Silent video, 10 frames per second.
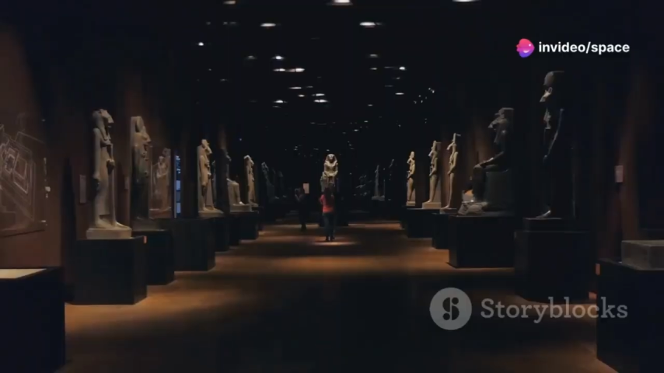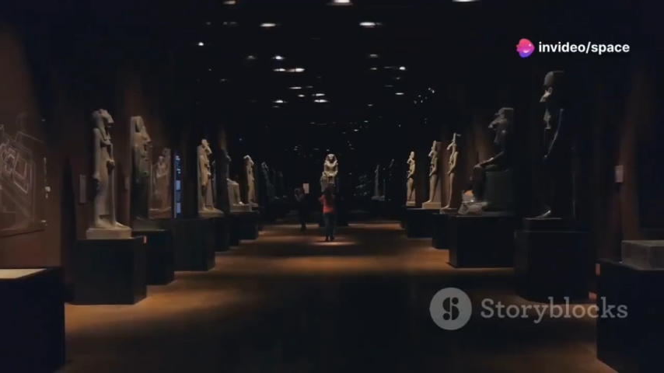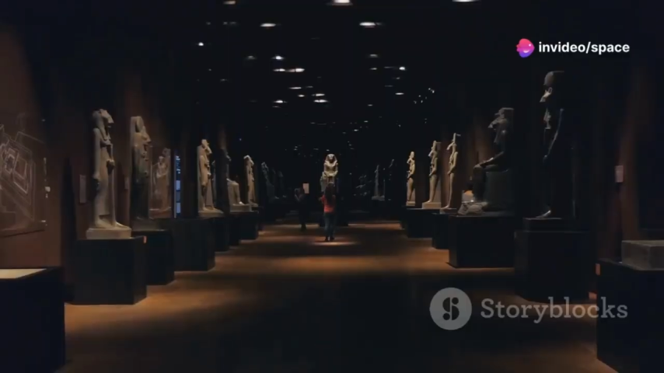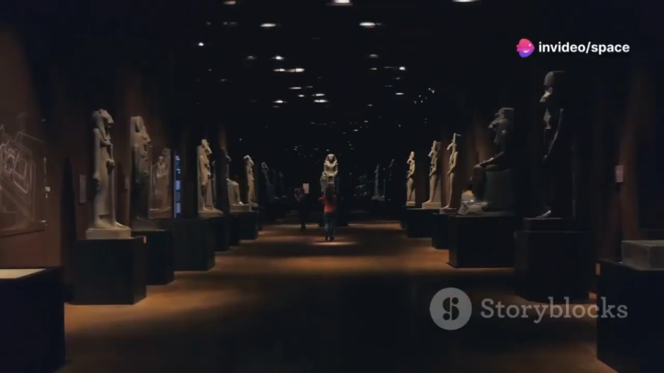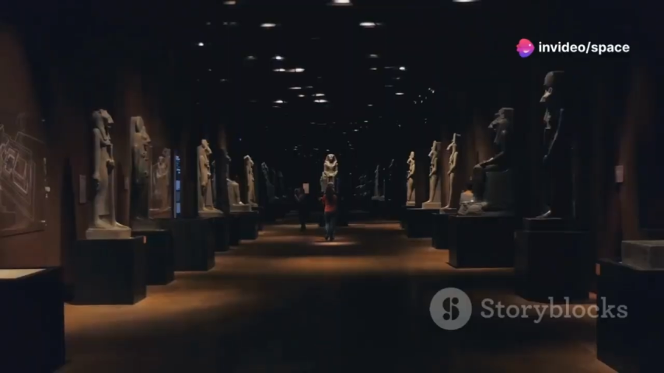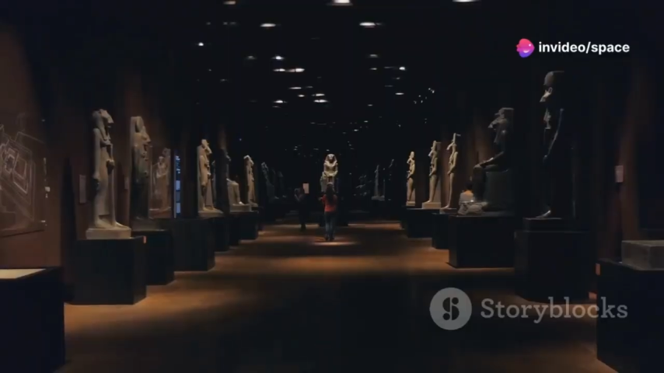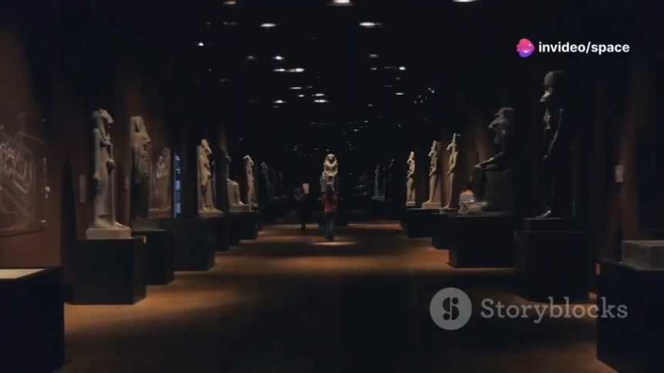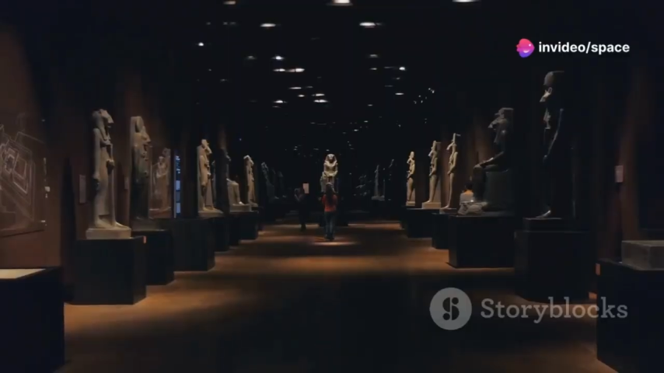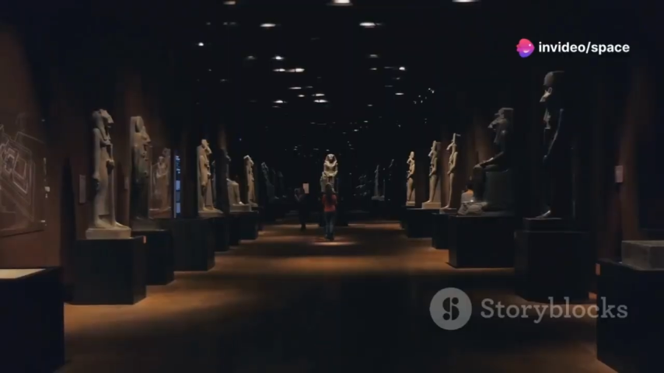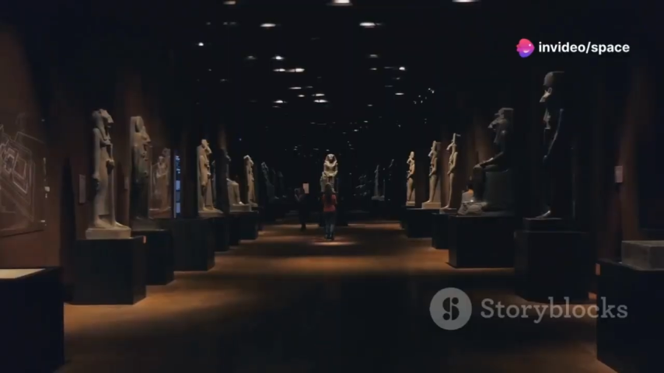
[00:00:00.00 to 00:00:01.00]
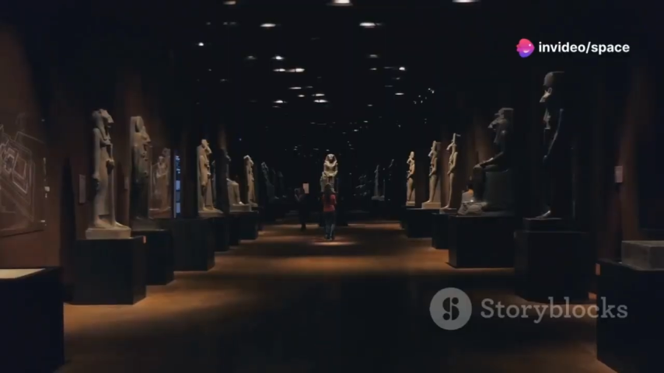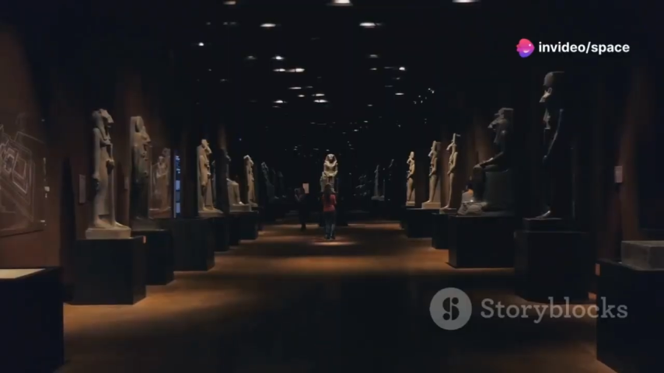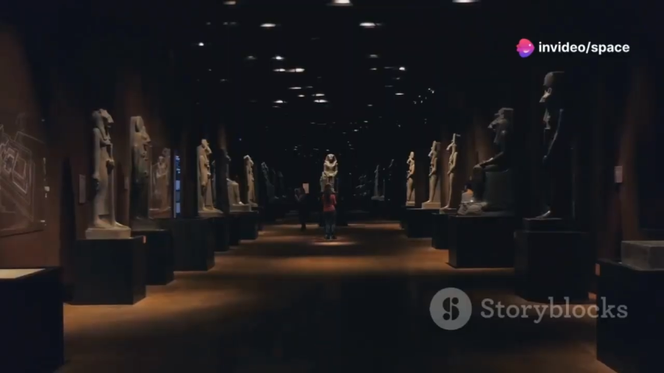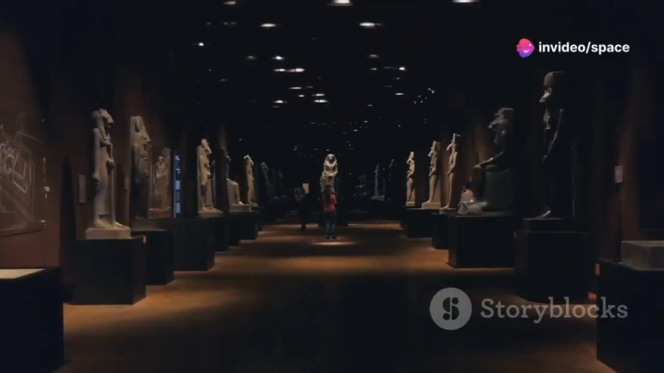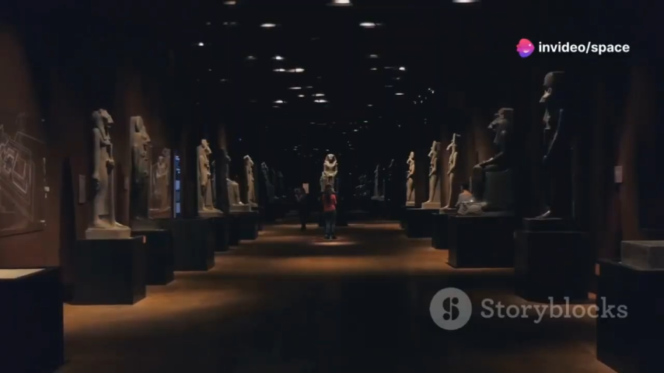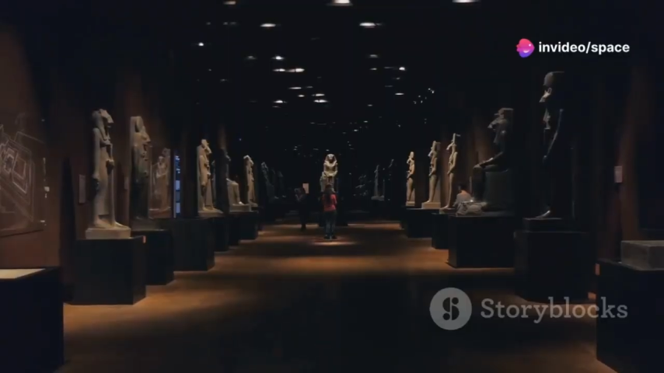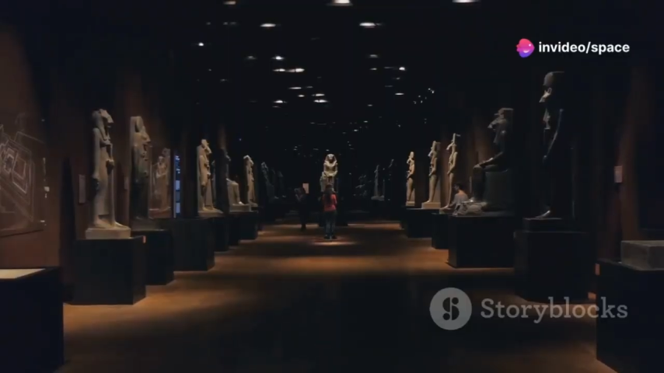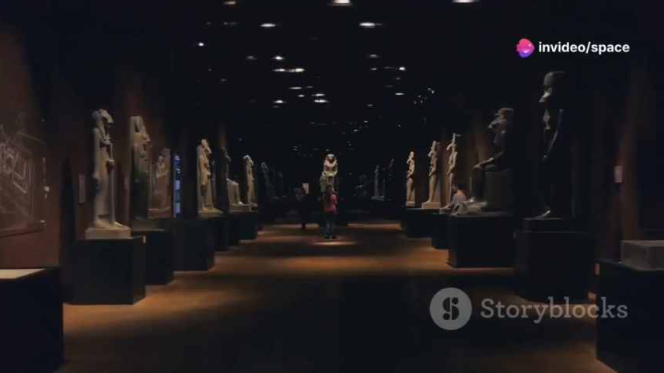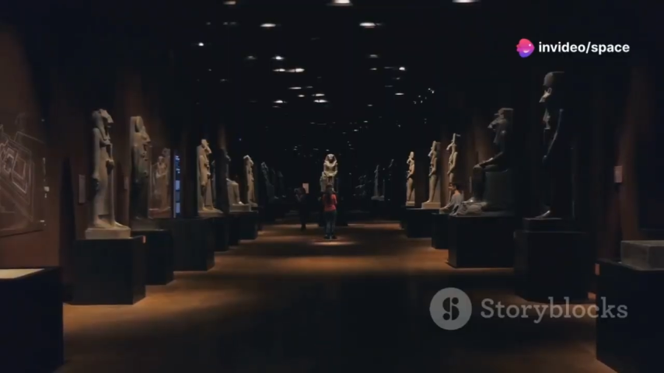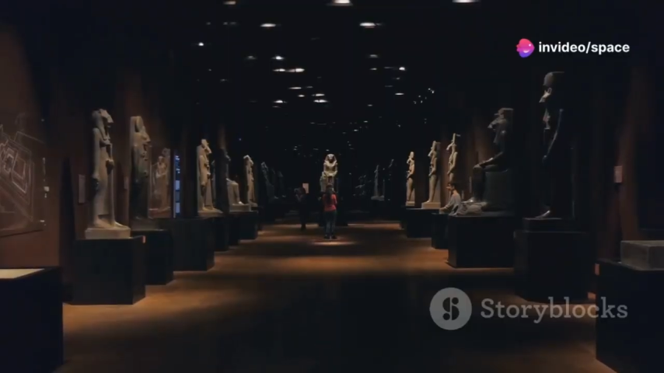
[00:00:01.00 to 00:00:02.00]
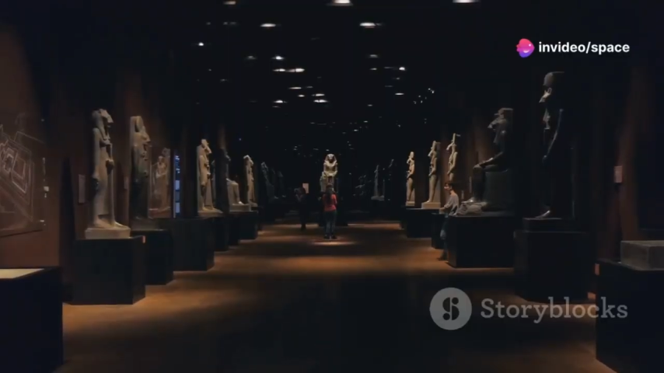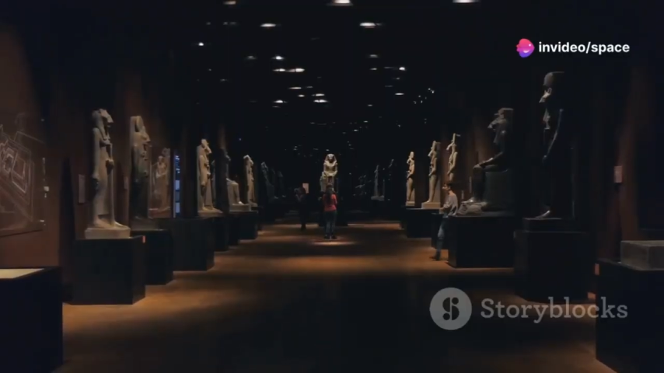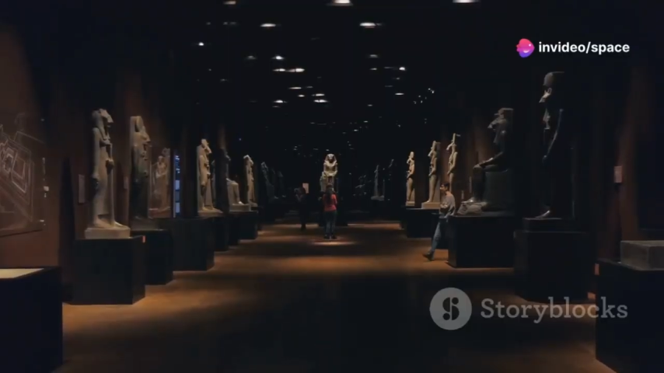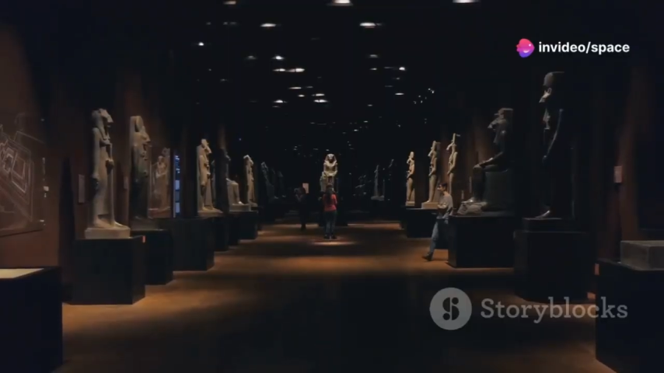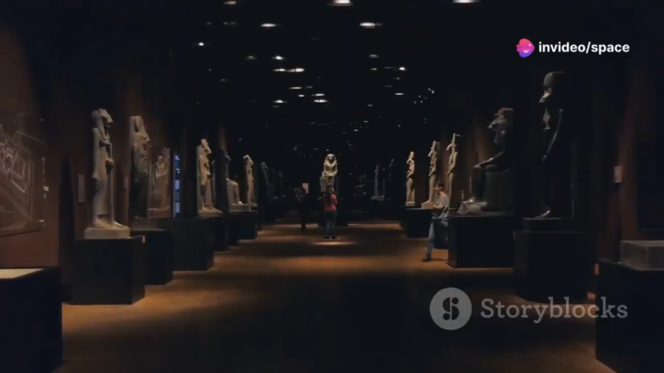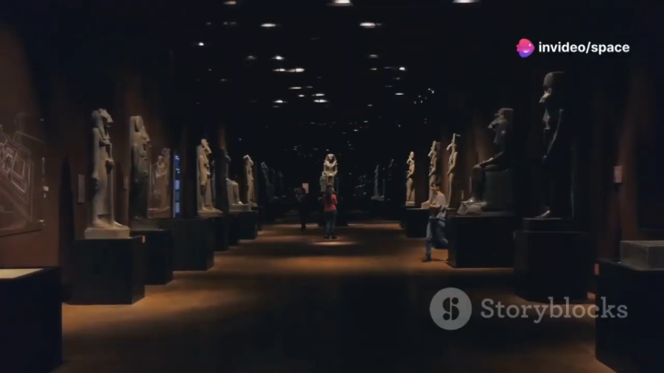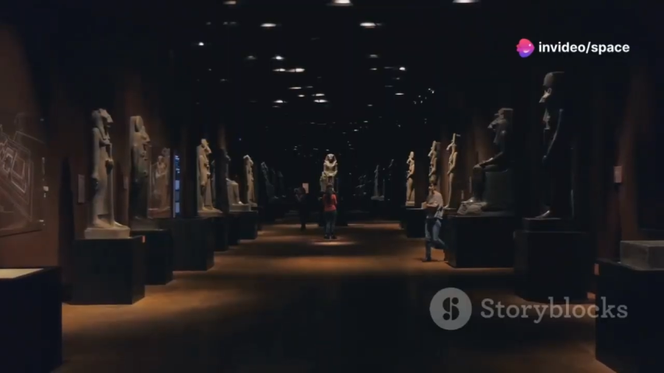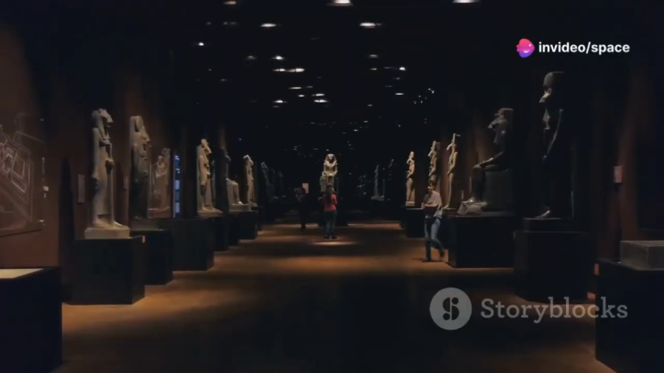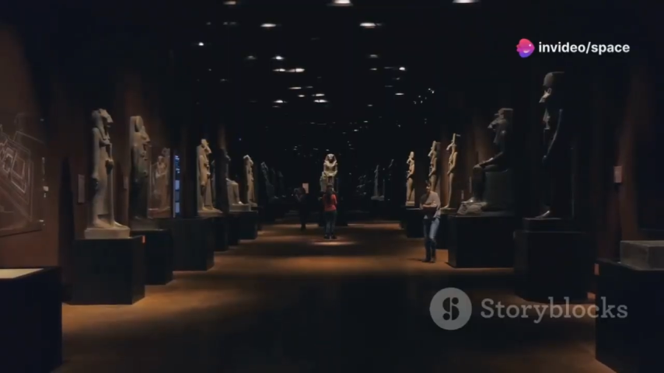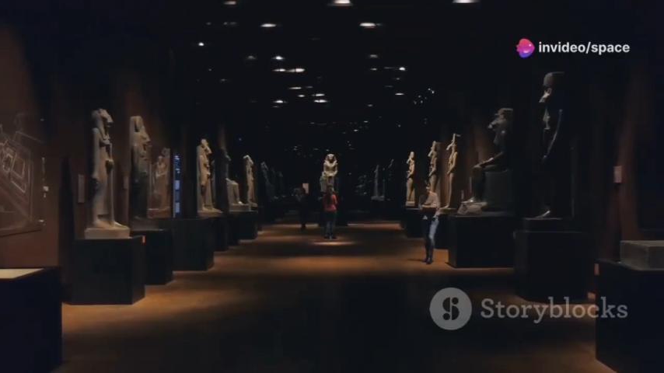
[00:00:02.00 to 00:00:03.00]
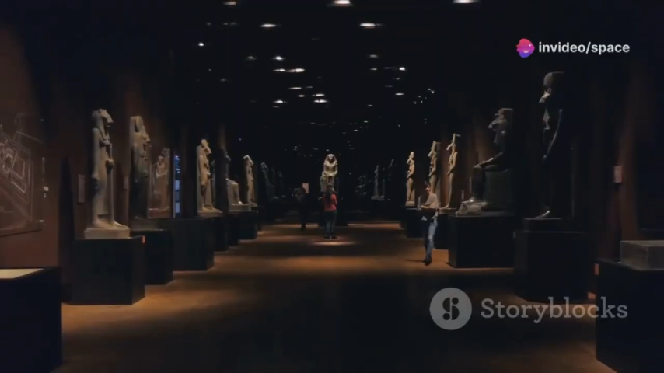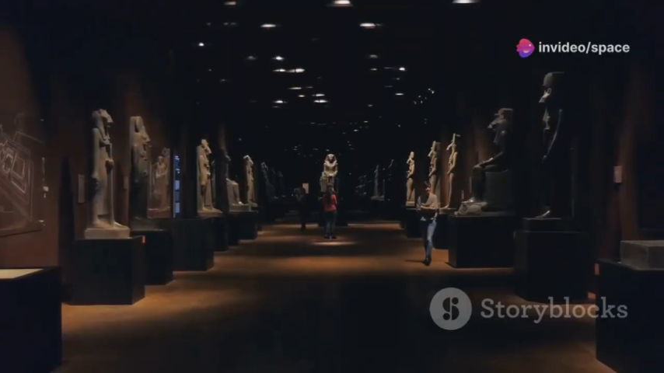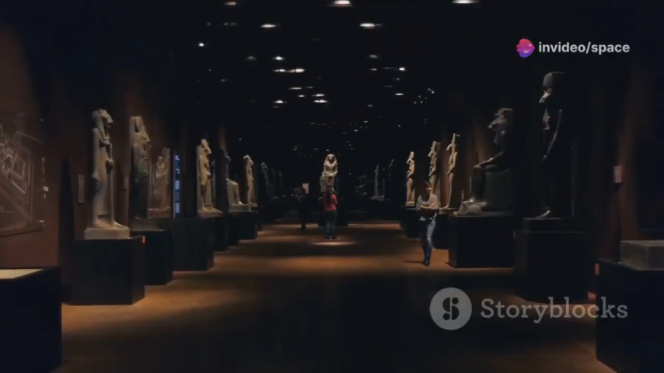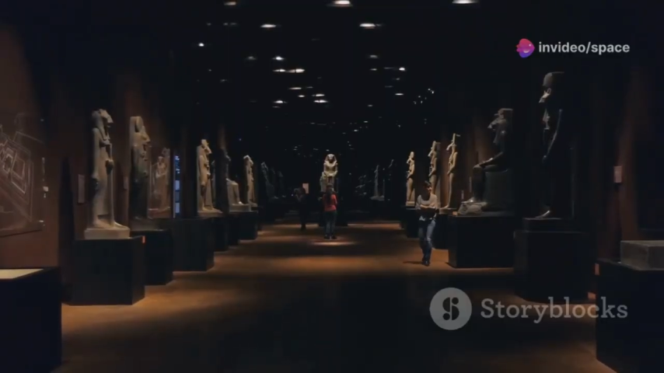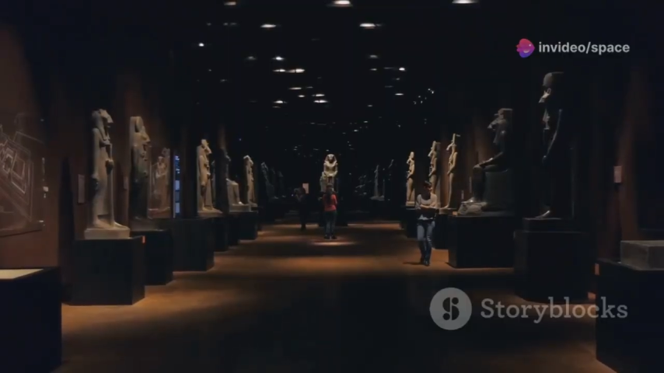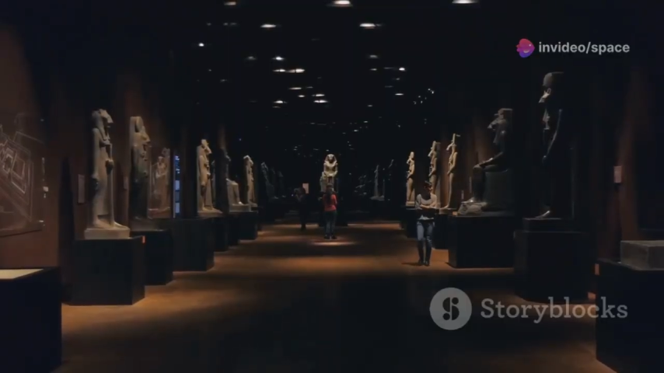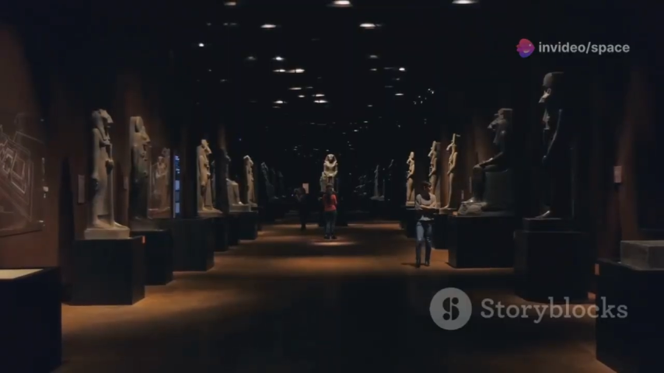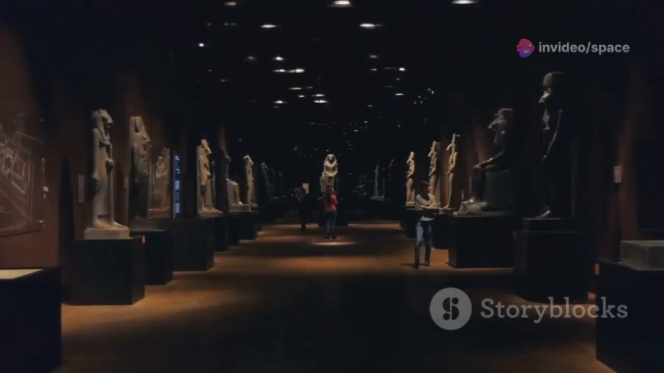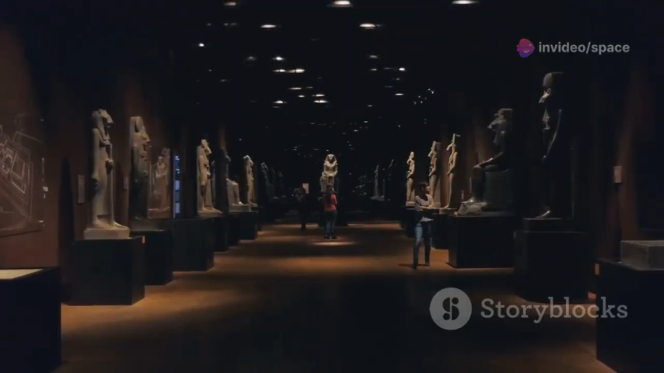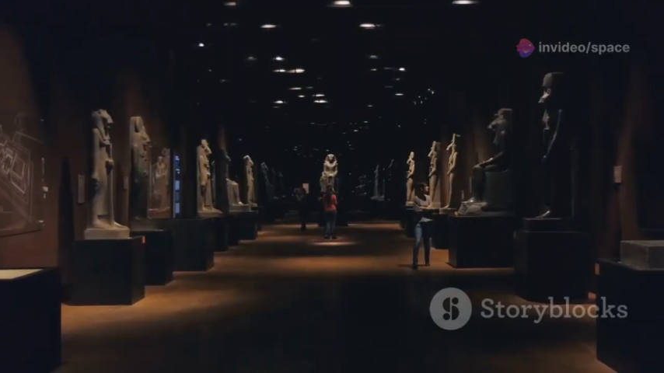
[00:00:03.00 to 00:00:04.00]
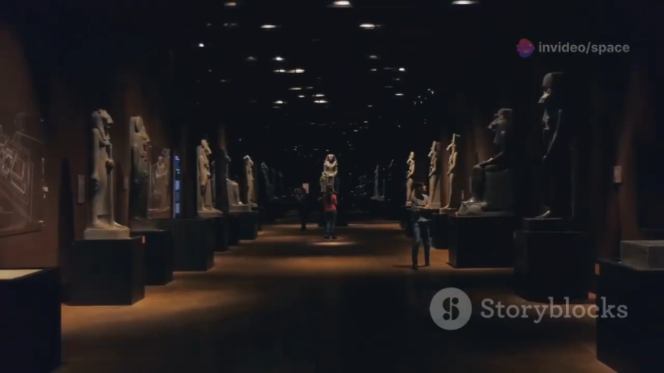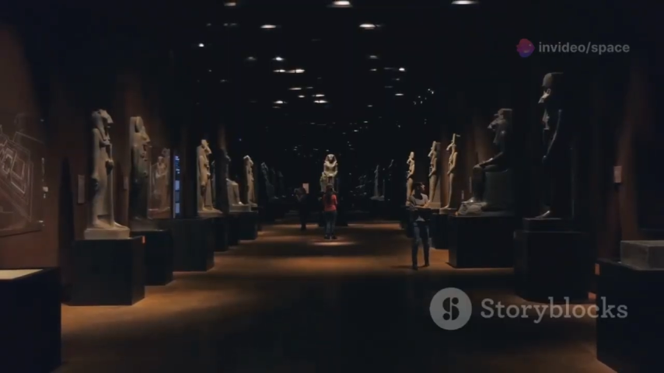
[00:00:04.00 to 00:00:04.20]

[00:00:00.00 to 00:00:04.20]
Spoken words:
Nobody's mouth can be seen.